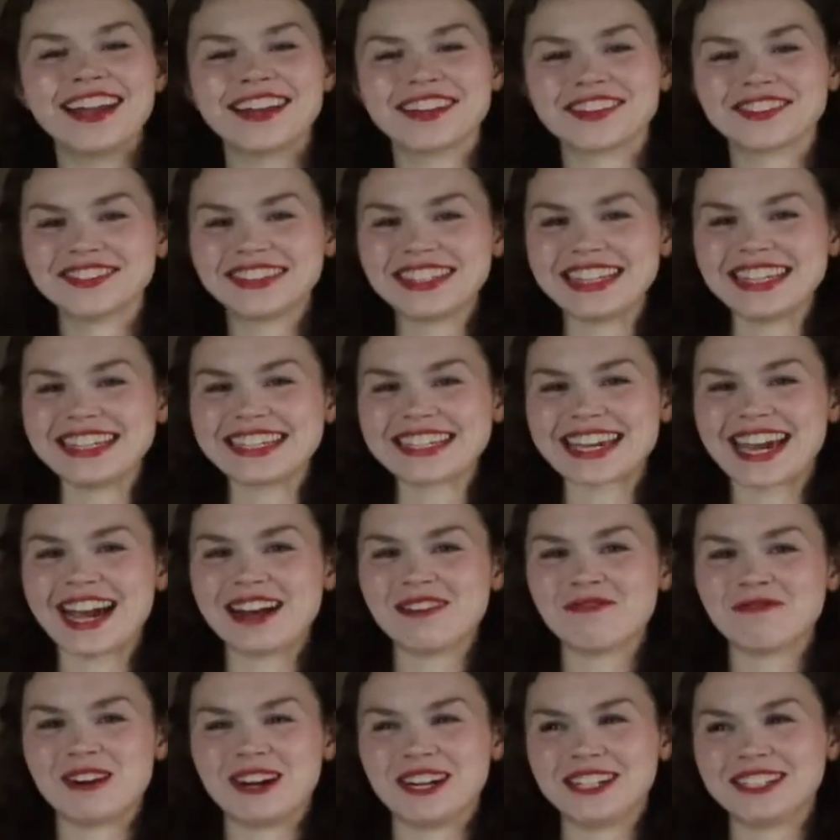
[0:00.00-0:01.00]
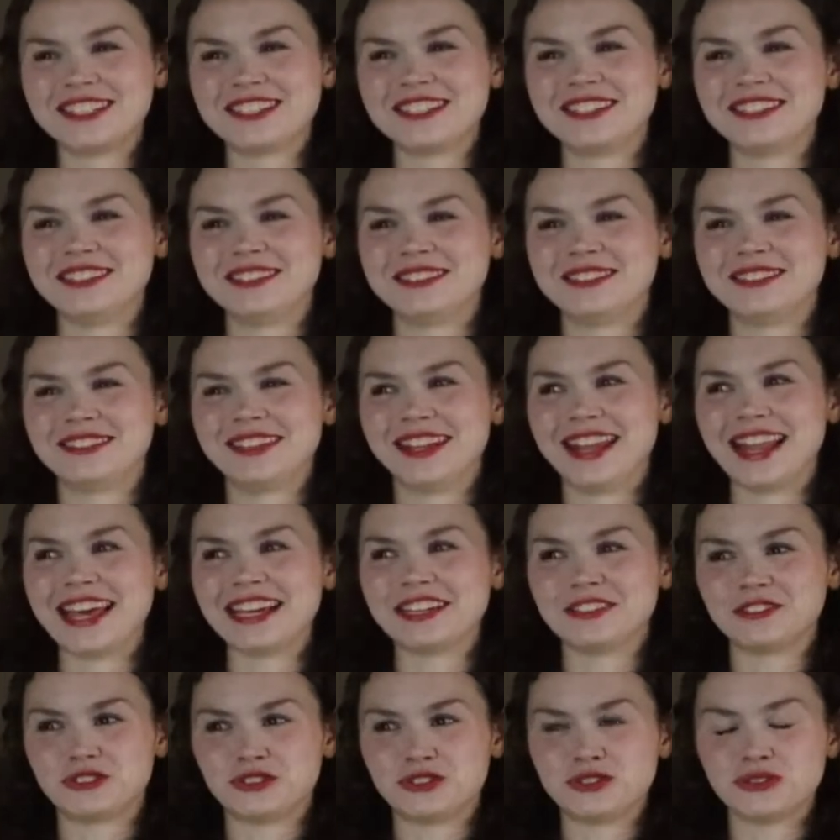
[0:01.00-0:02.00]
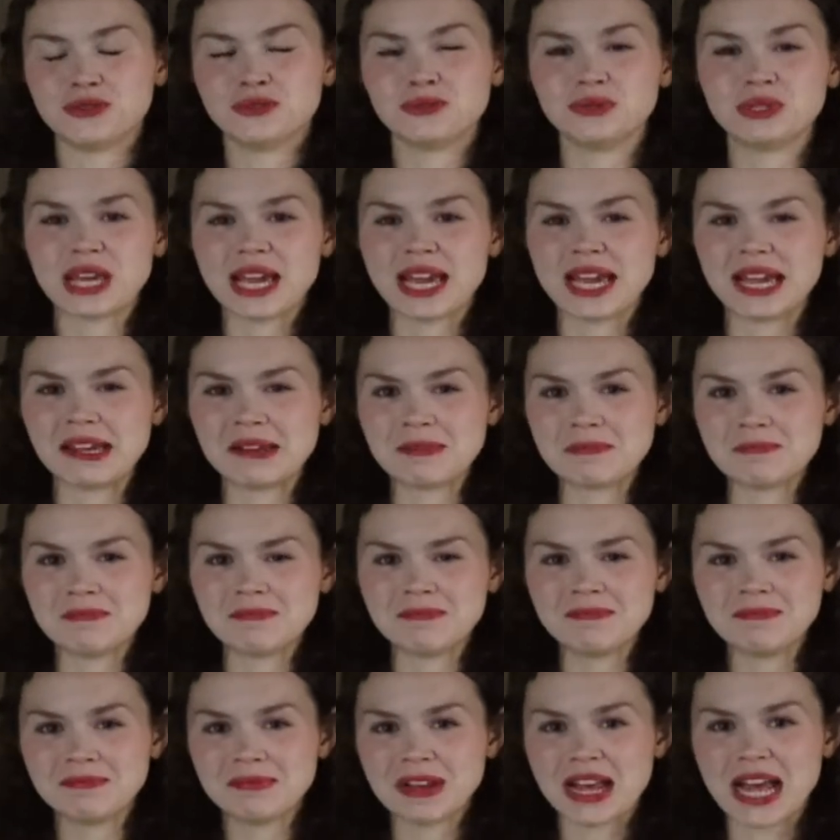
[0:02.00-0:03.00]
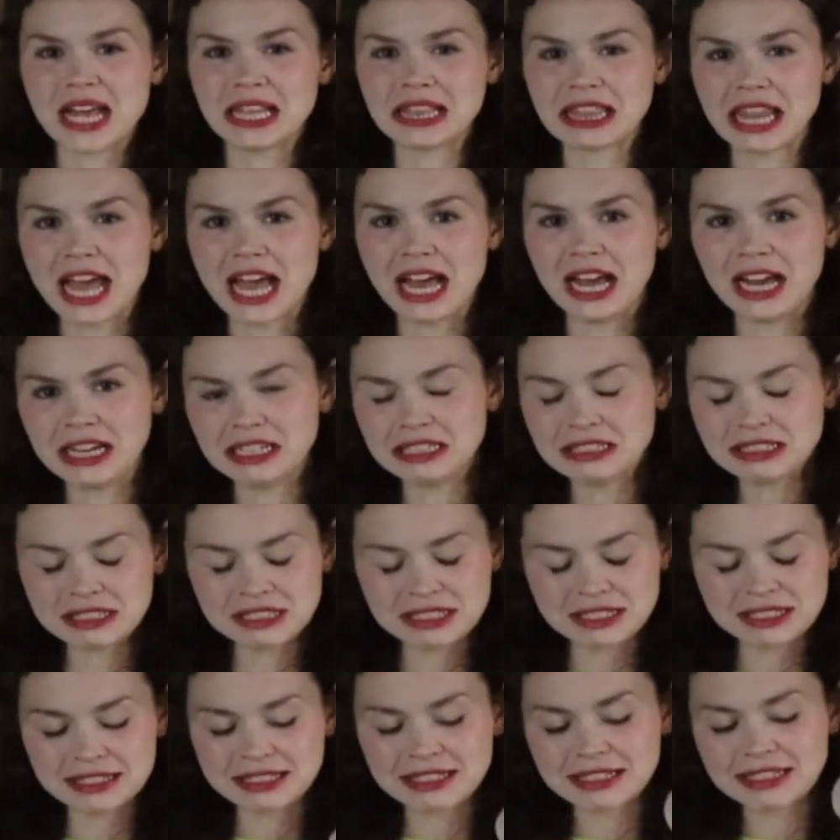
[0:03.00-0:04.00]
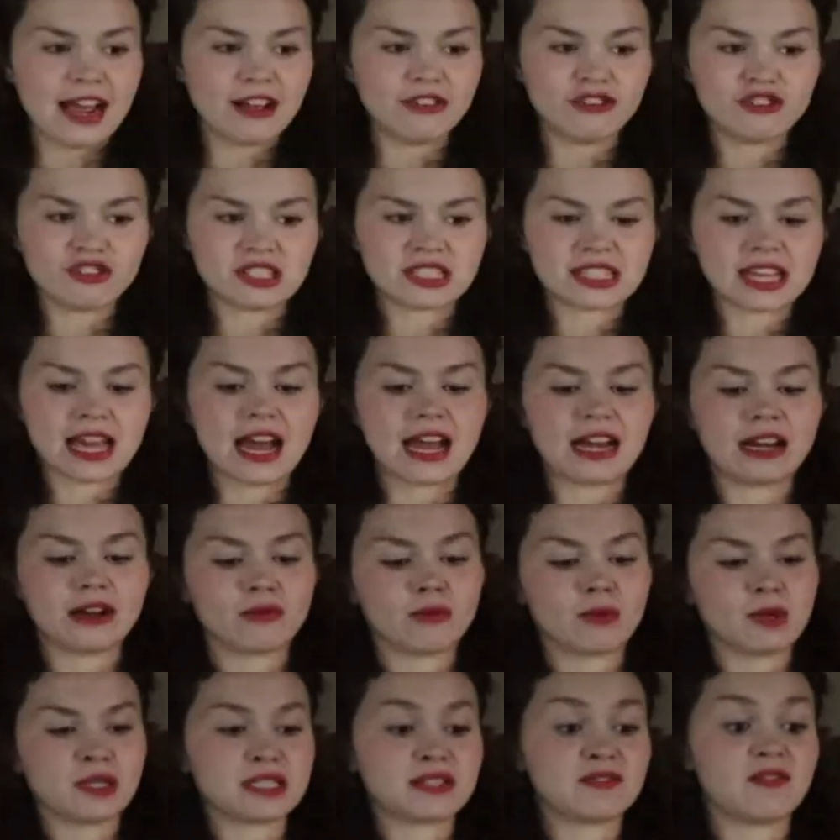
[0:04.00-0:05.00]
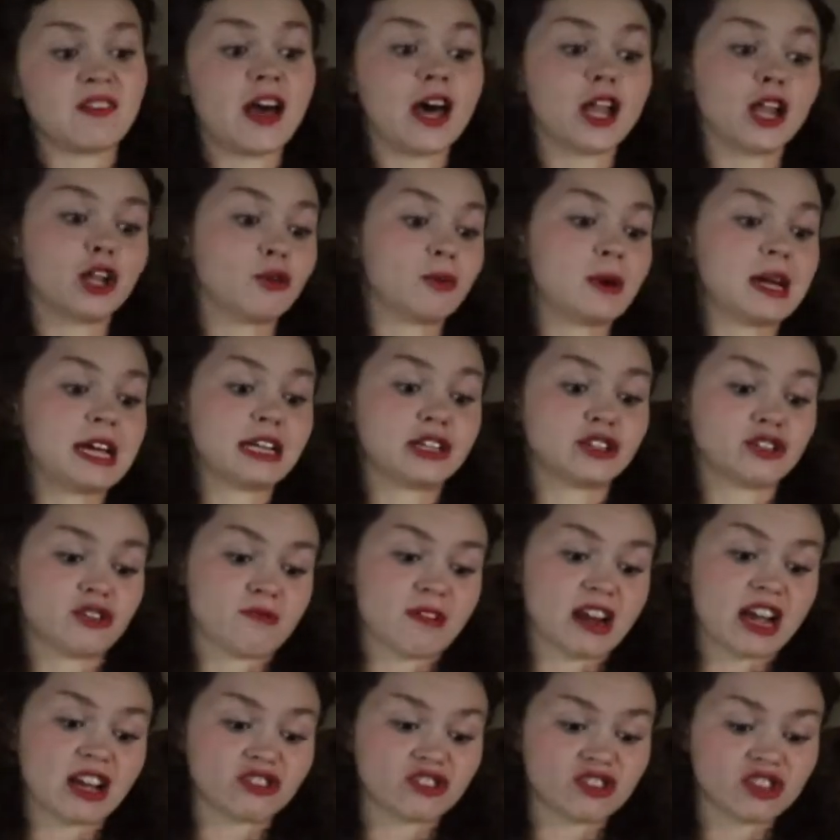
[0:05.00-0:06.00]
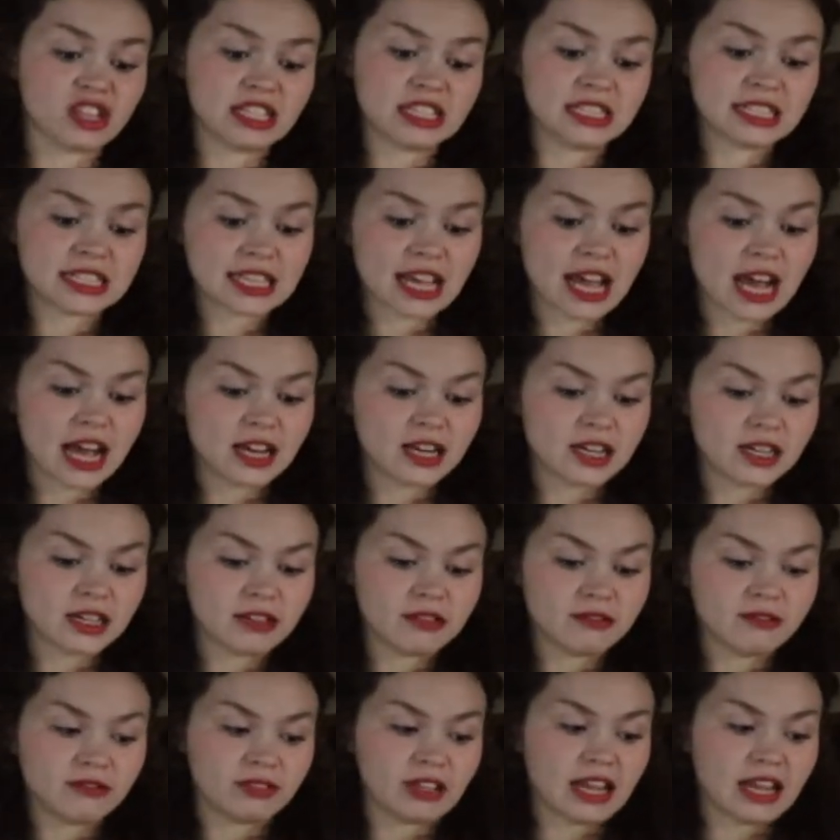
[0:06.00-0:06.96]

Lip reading: don't think I want to like do them a lot. I just kind of was following directions, kind of